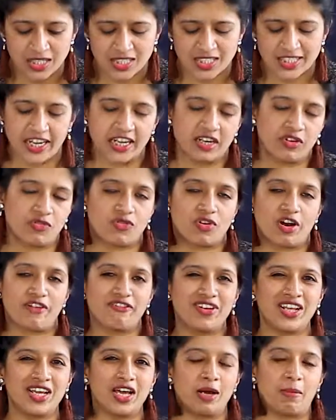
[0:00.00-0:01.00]
take
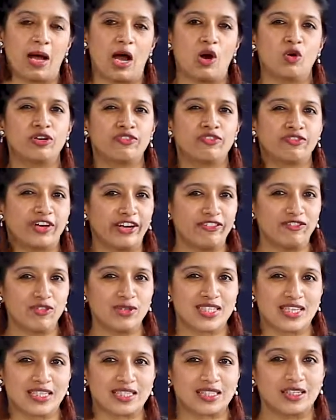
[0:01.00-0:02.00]
roughly about 5 to
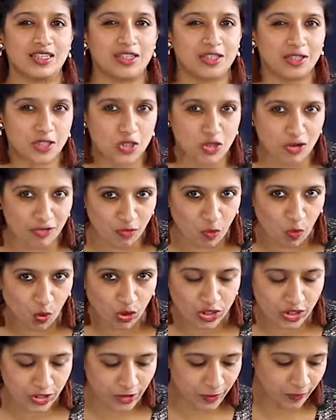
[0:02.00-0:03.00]
6 liters of
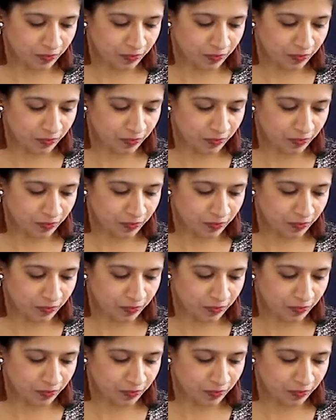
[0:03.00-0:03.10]
water,